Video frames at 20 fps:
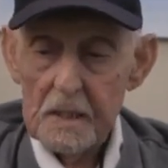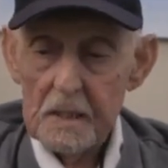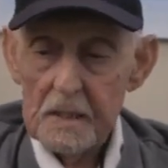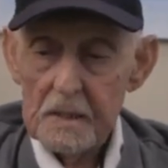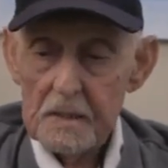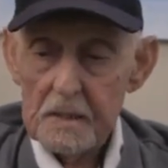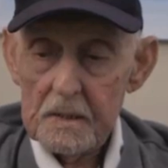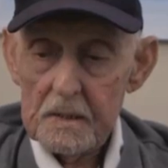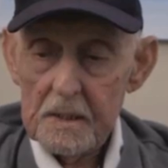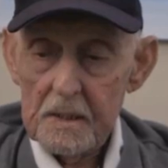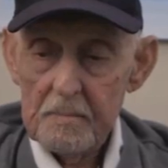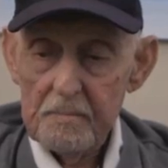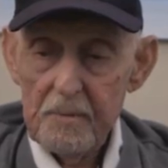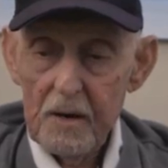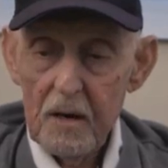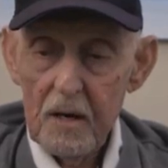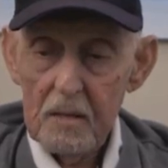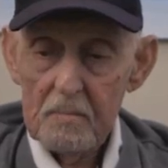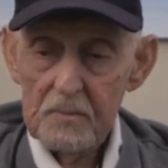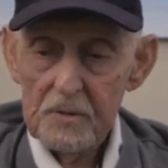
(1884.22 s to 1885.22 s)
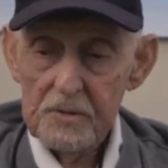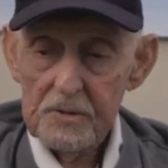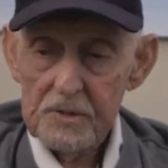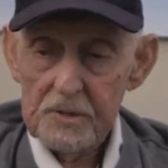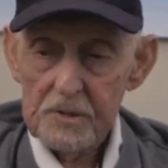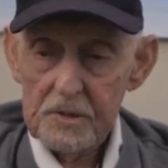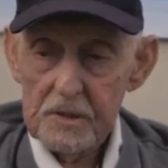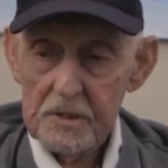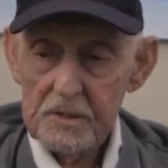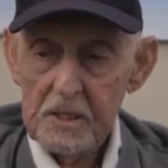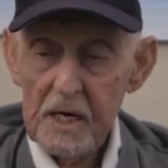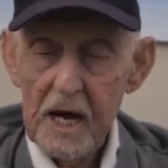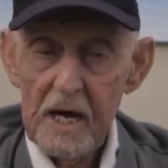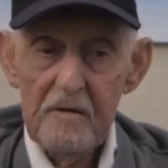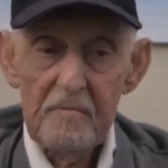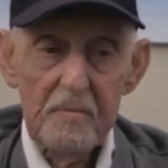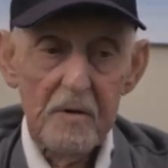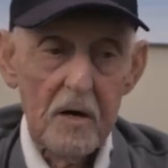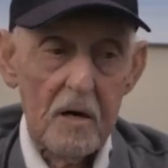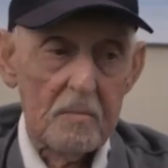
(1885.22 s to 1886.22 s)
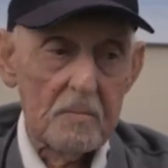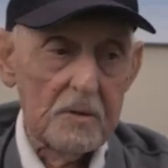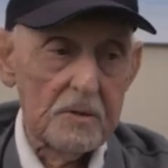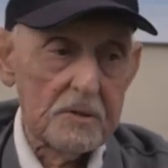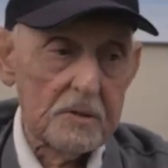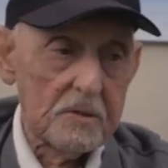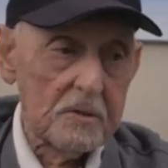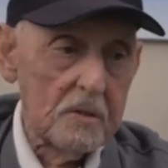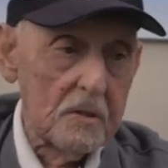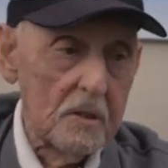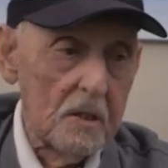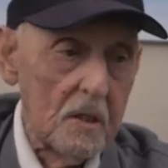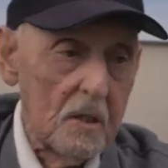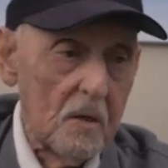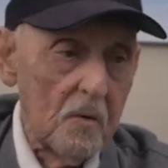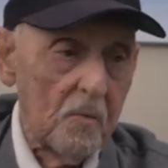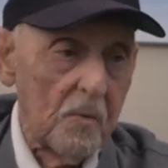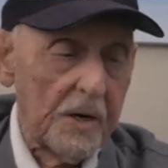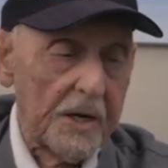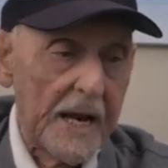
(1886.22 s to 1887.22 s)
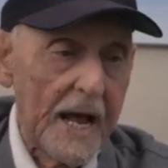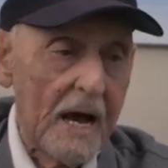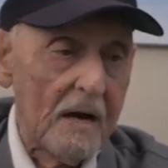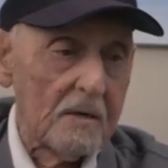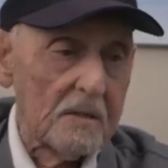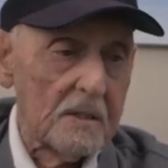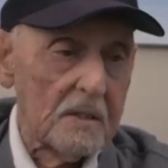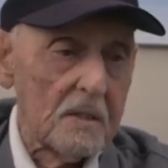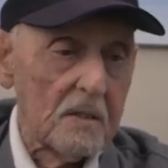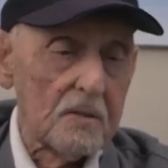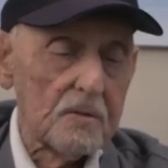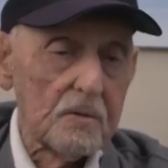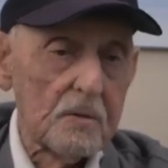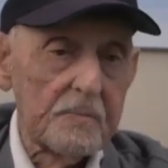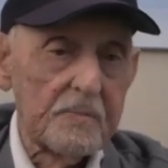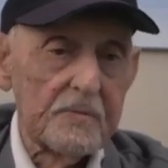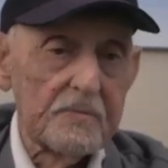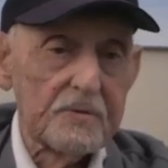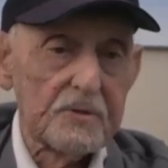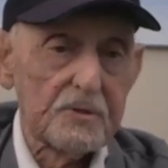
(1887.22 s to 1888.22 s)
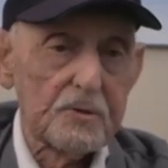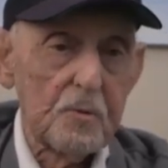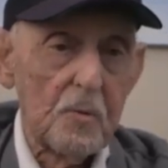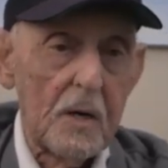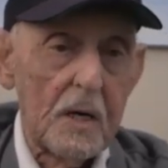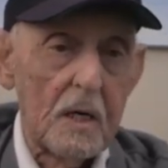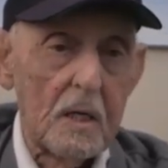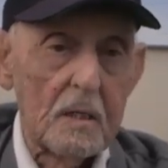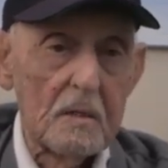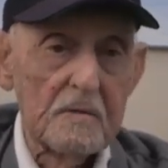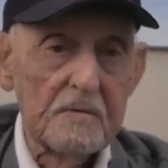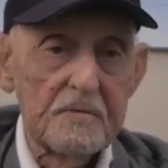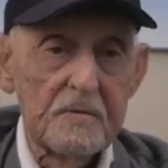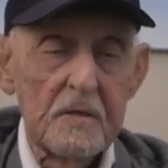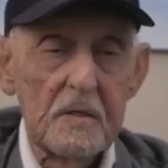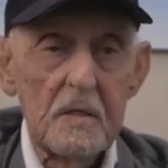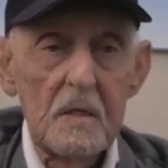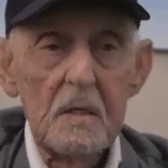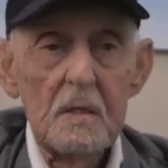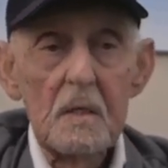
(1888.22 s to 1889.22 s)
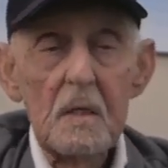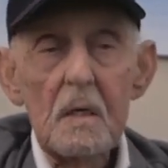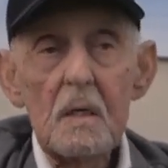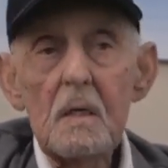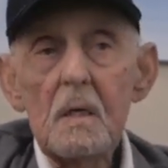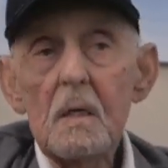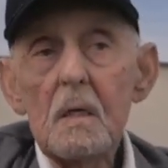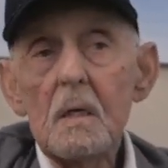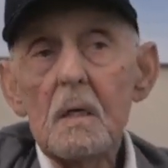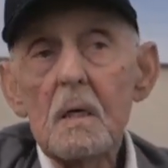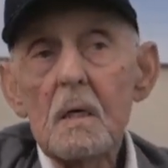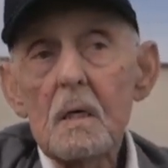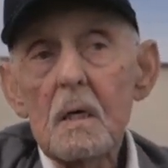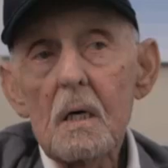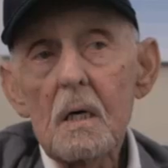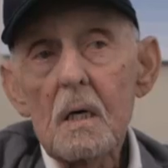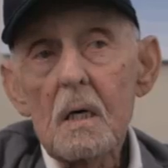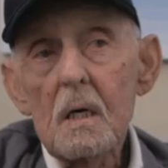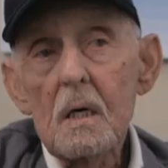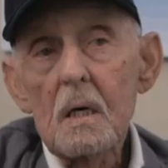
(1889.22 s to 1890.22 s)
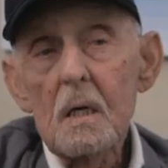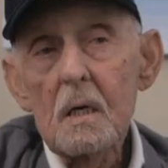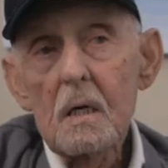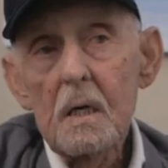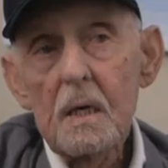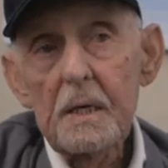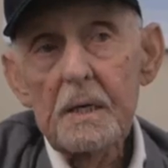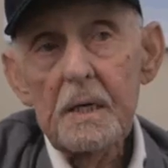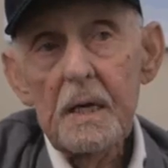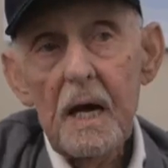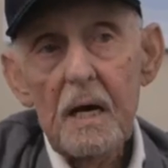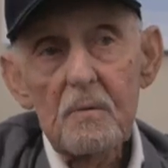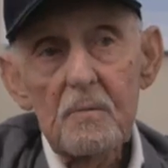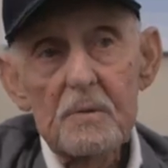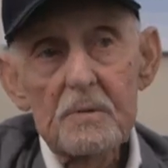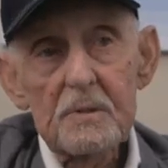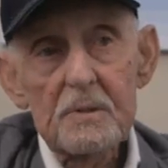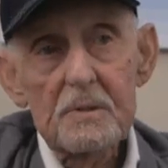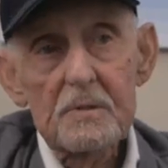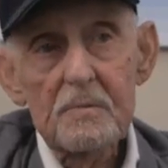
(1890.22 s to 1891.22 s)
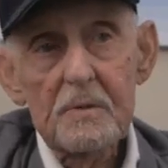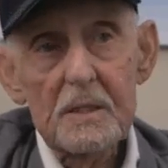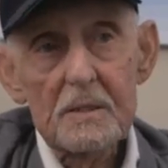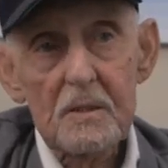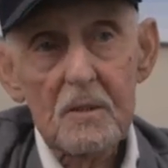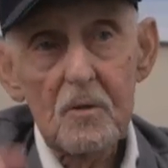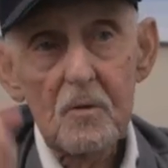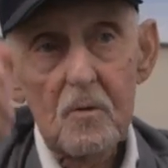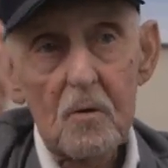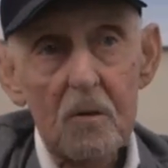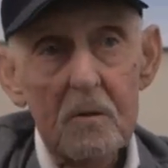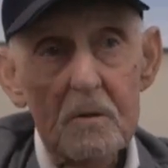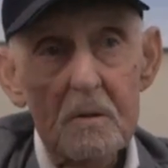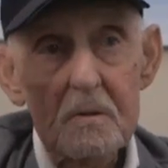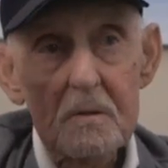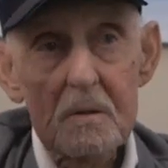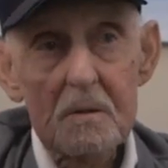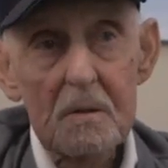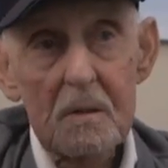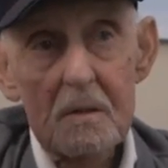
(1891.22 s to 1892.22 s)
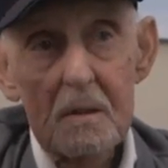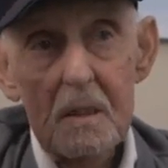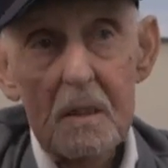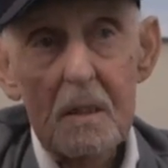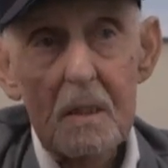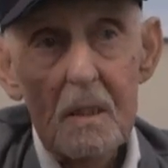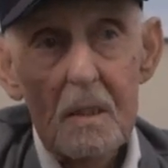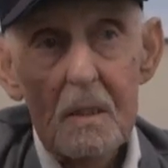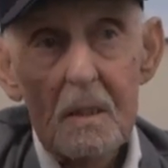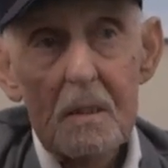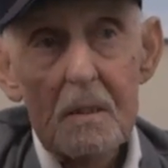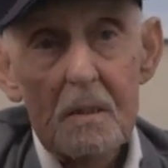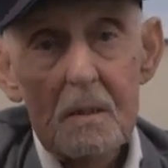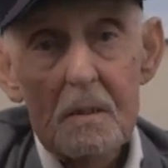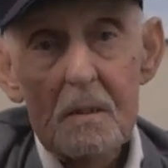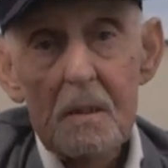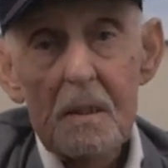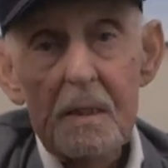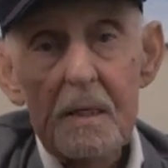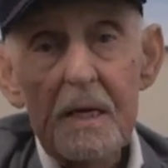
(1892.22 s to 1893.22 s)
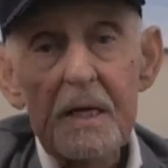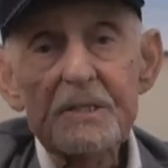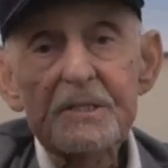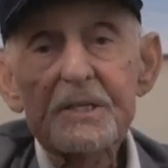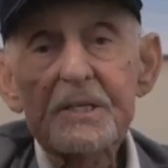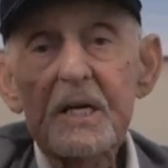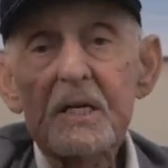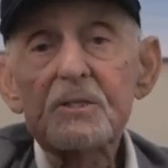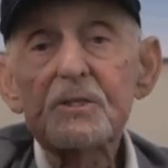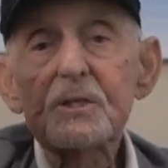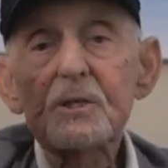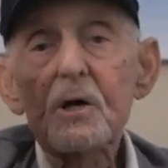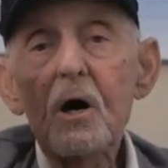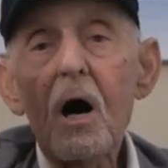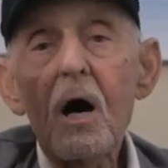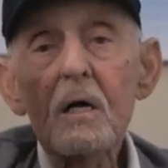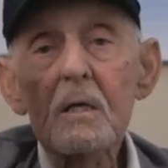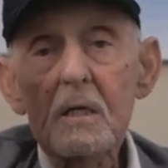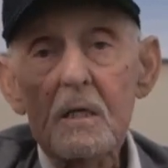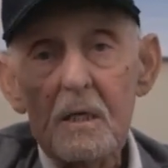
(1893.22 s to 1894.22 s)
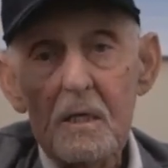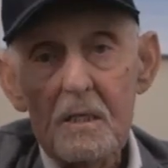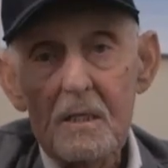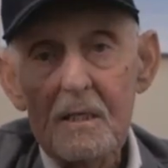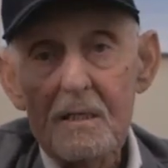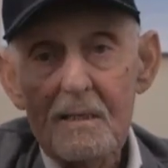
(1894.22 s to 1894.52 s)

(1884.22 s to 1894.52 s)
the bombers, the dive bombers, went out in a group of twelve, uh, and I was what called SN Charlie.